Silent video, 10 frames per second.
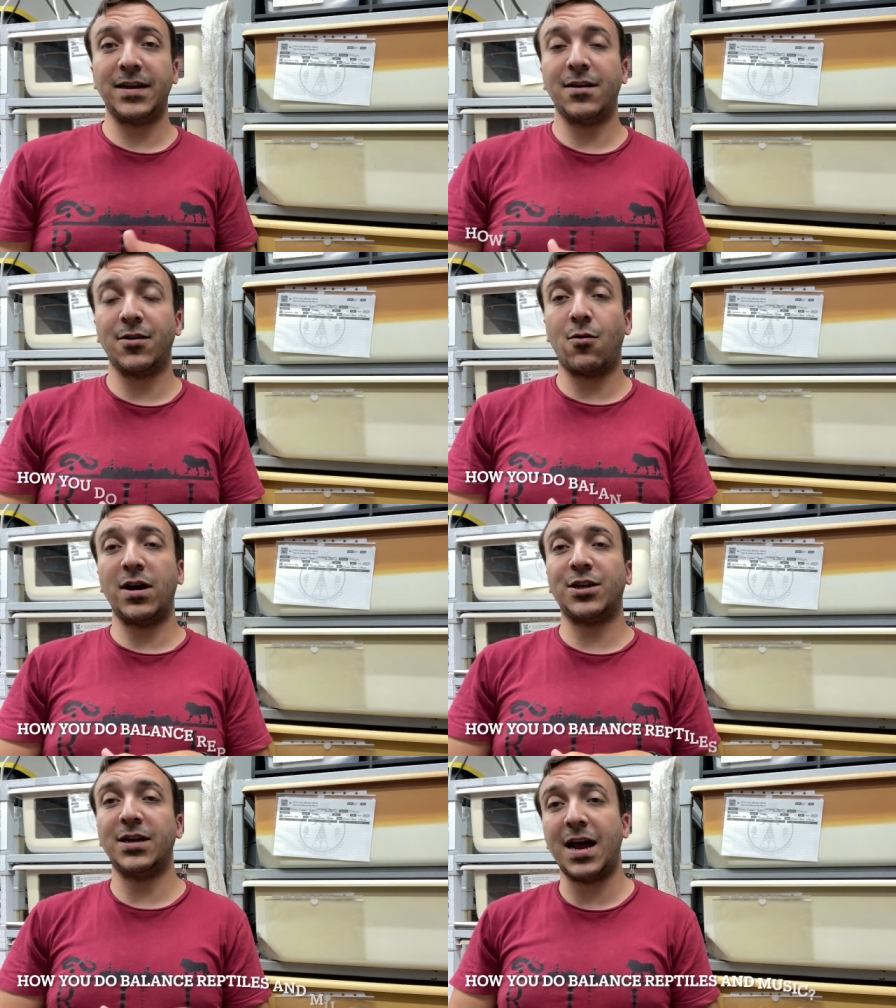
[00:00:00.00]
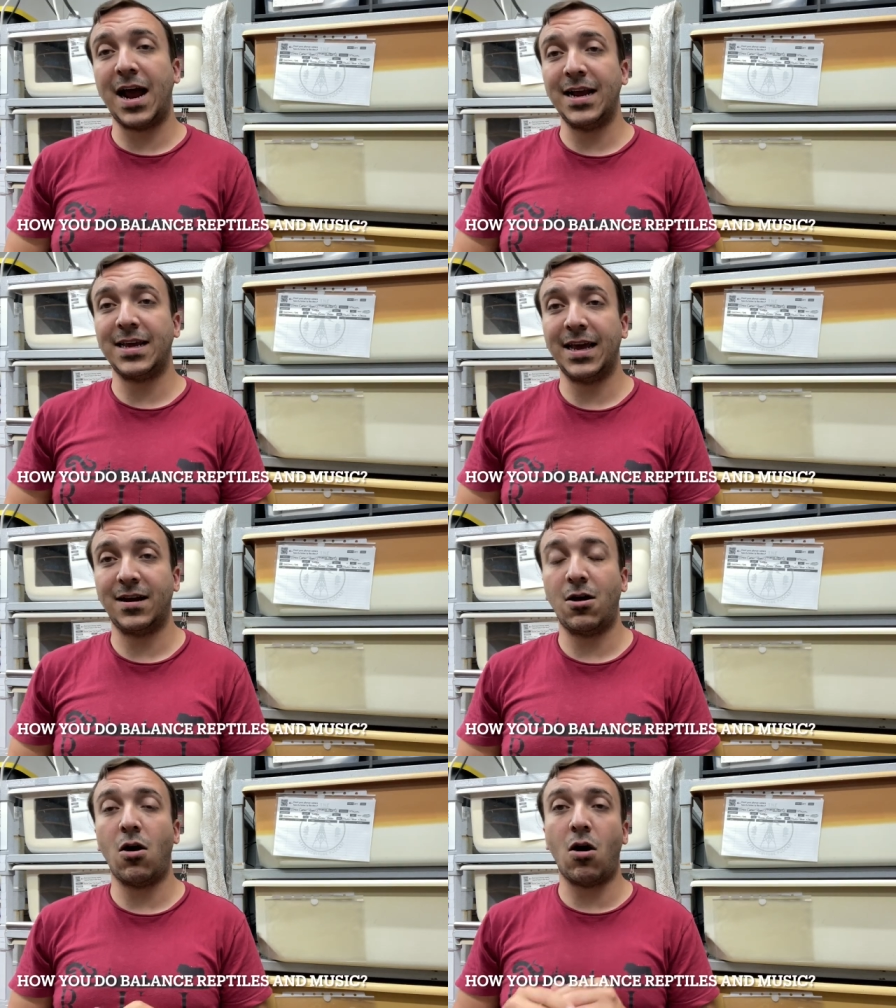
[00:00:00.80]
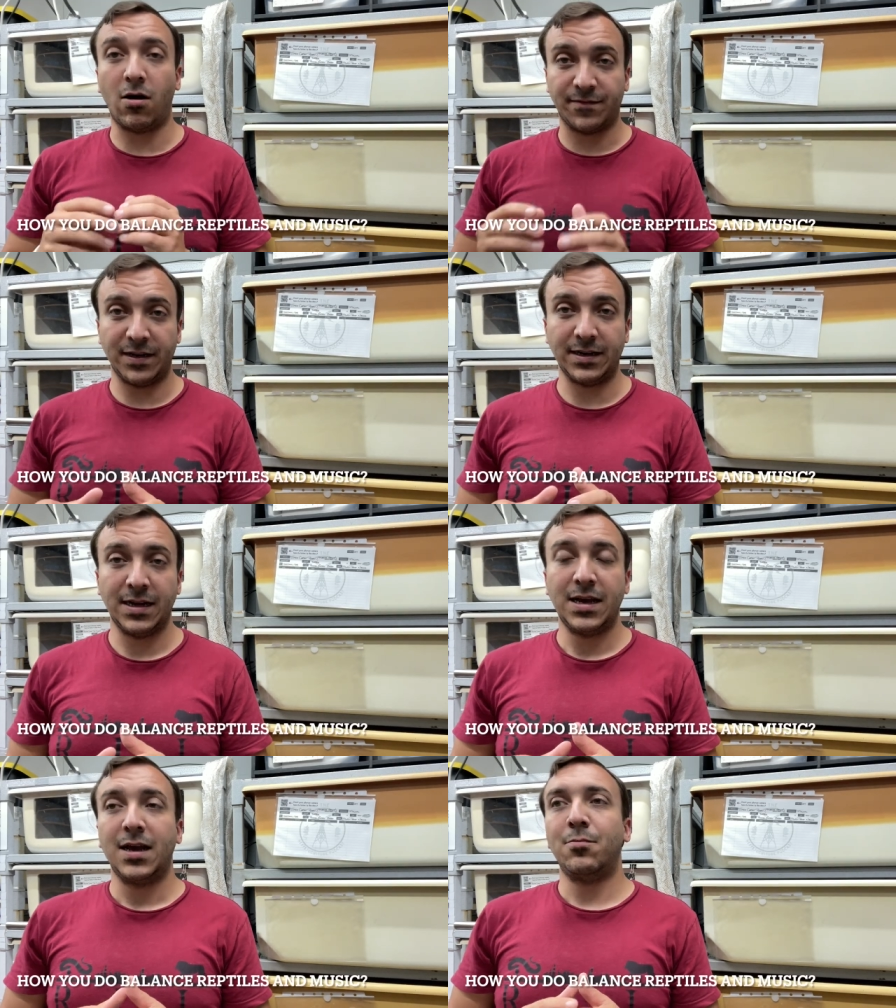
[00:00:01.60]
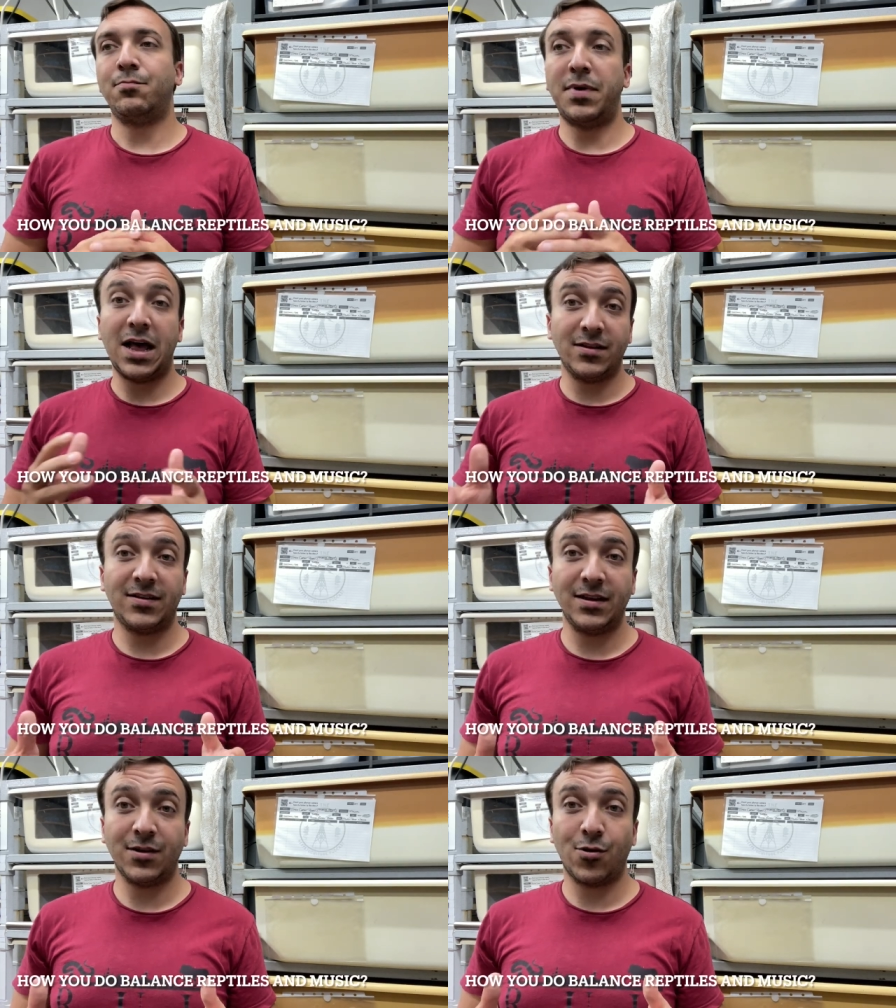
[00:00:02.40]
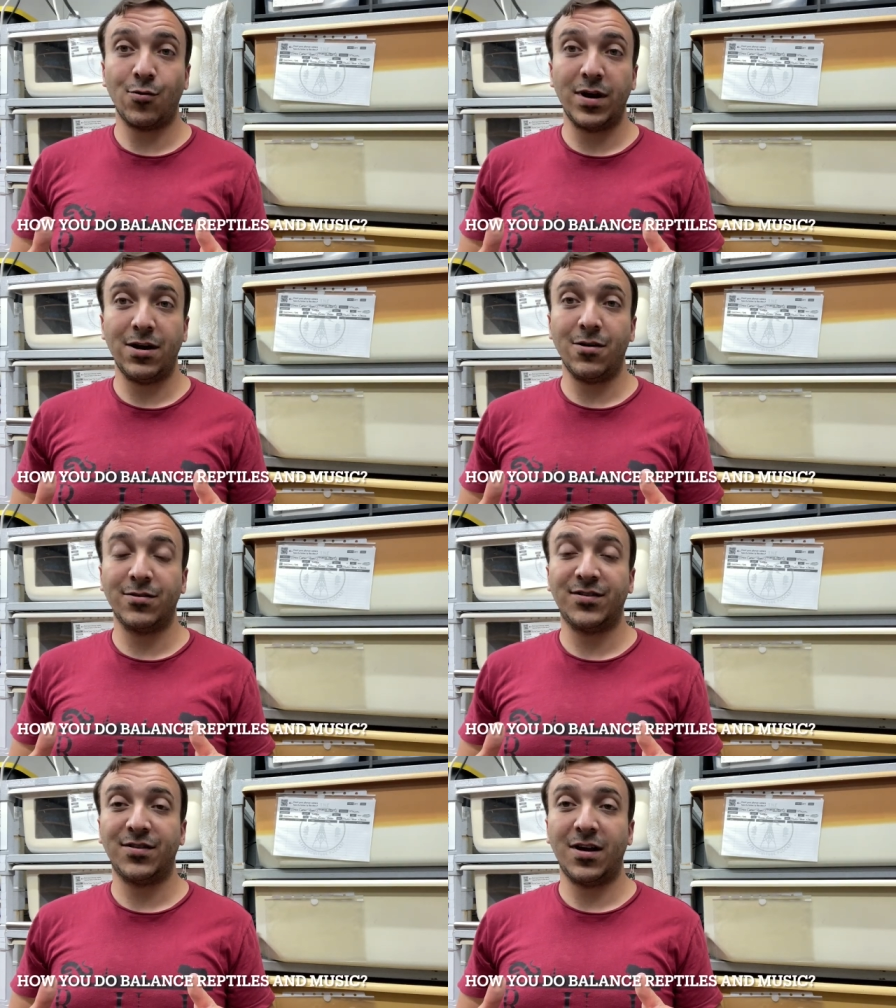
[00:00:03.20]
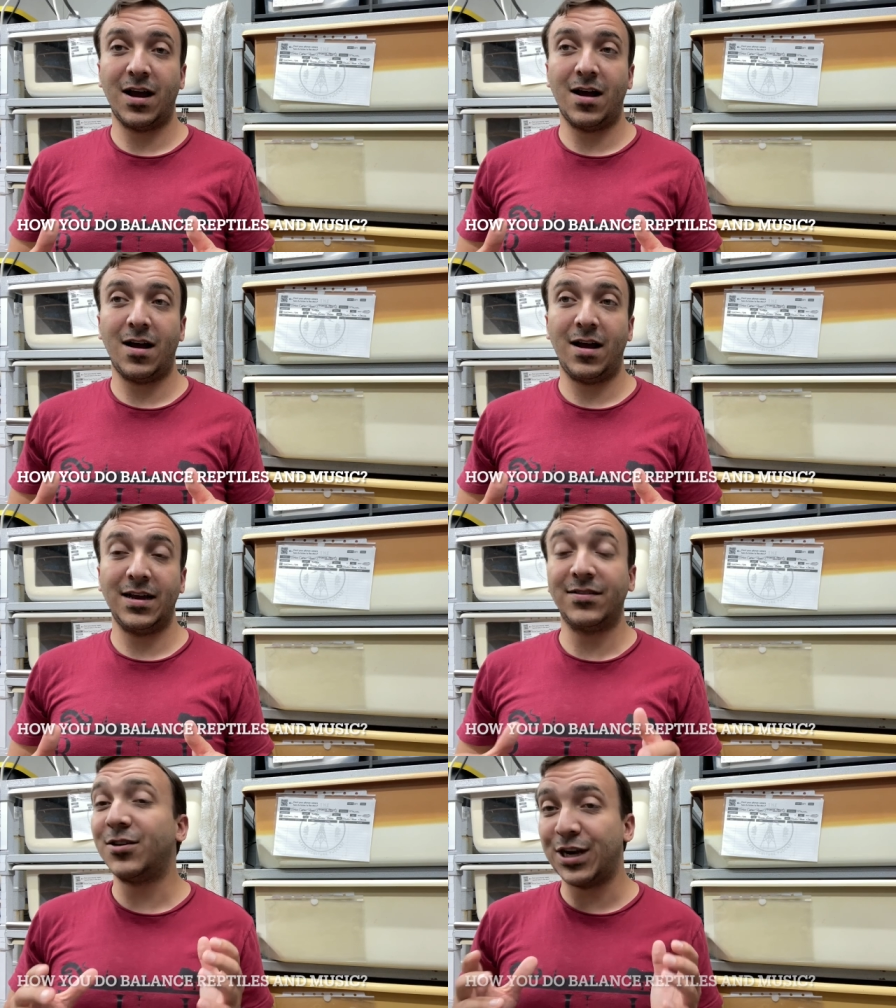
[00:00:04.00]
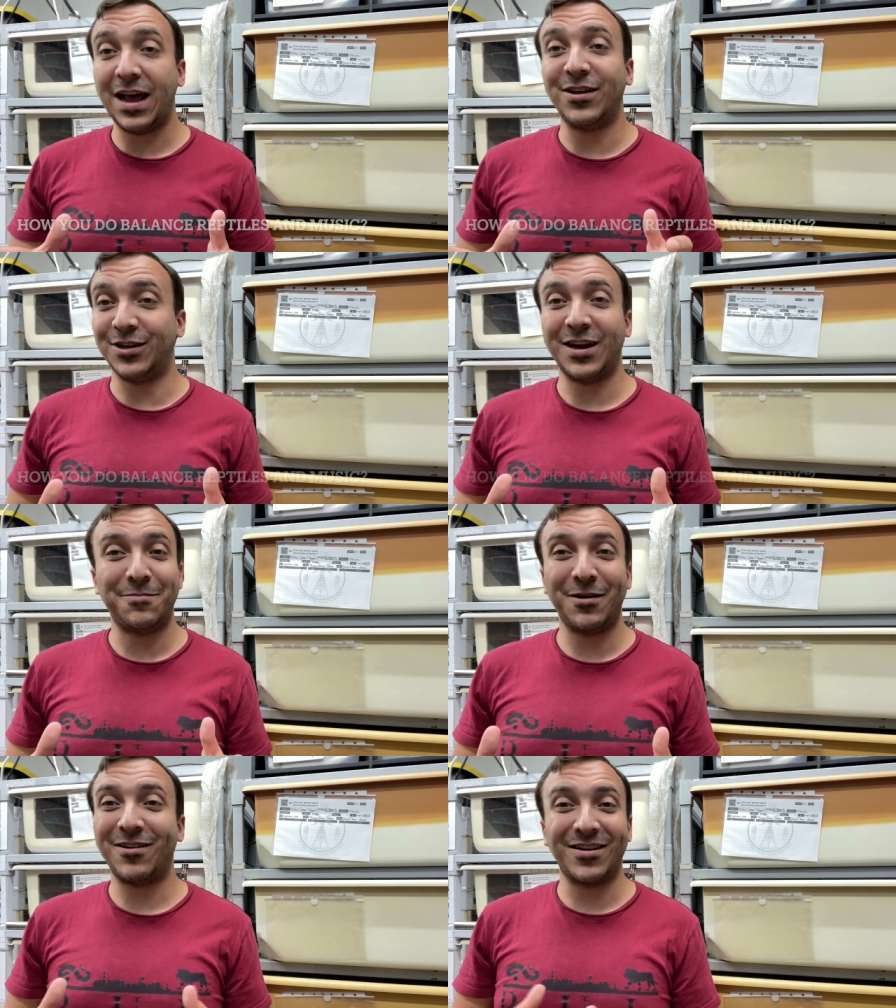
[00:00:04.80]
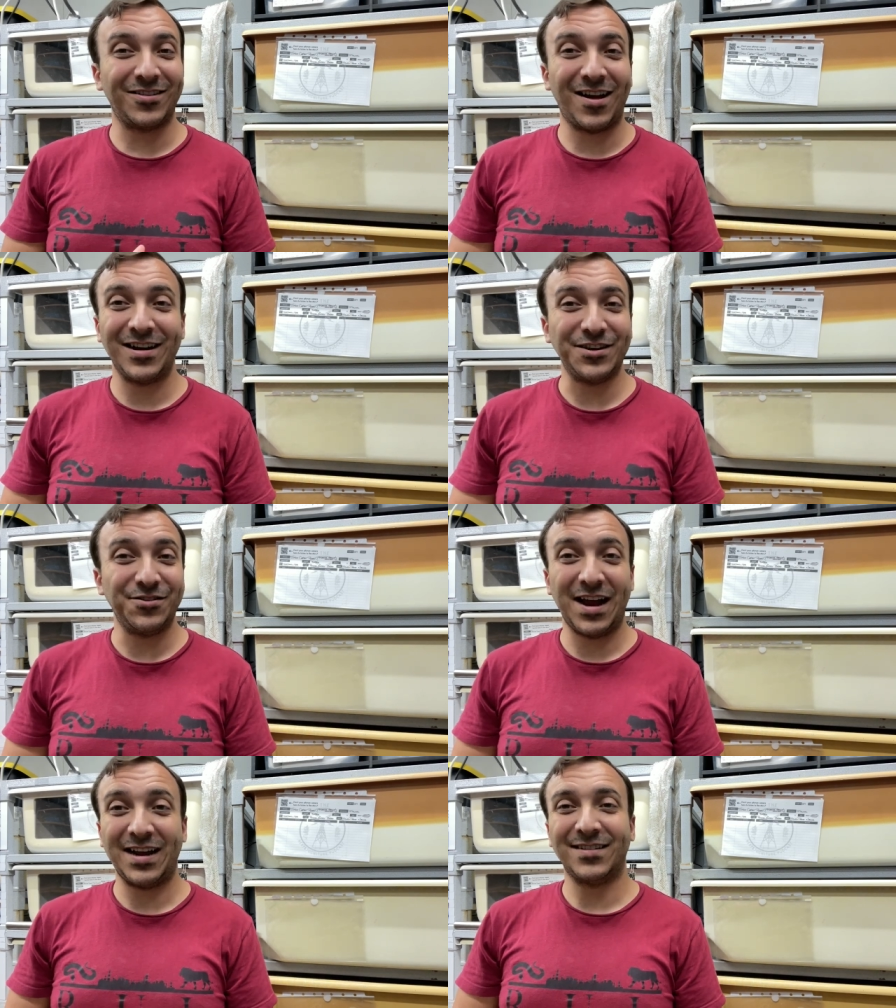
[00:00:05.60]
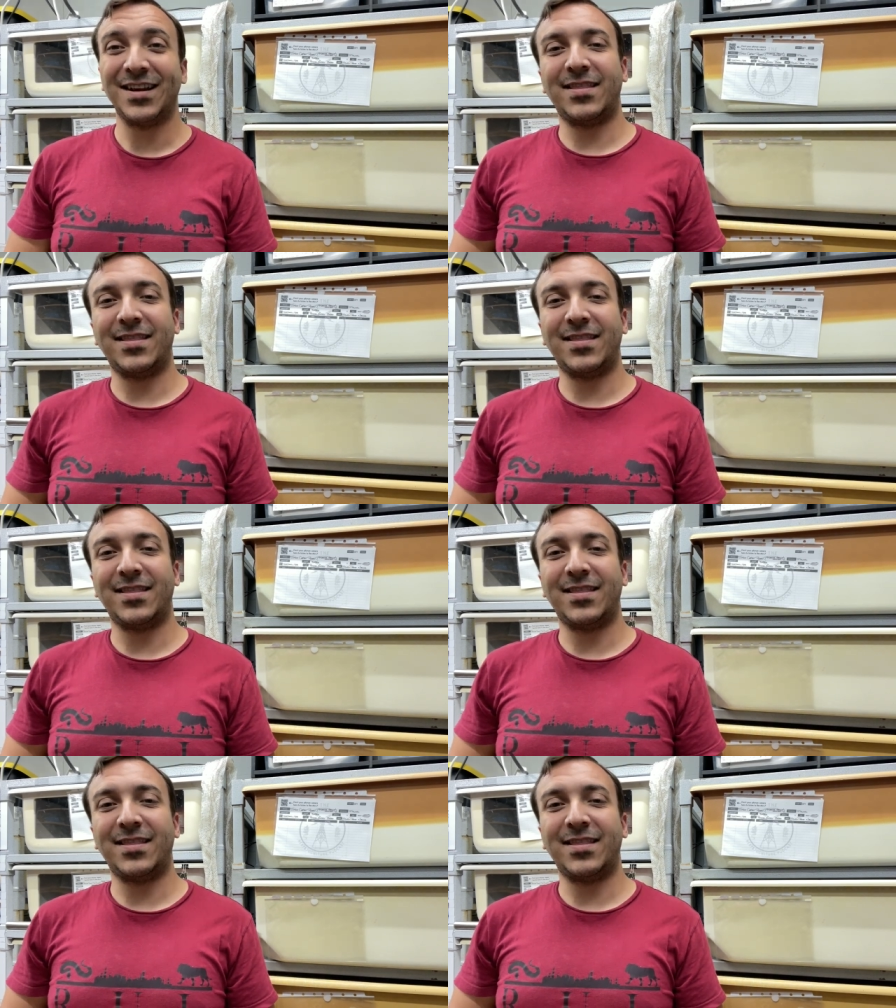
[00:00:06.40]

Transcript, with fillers: another question I get often balancing the careers uh, is a challenge. I'm not going to lie to you guys.